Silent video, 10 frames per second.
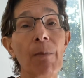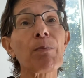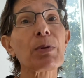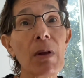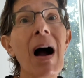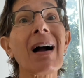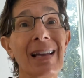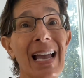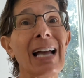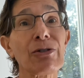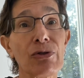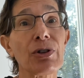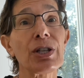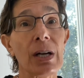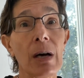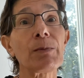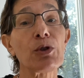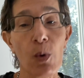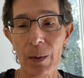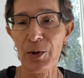block estrogen
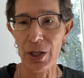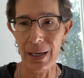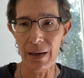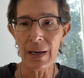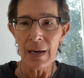absorption.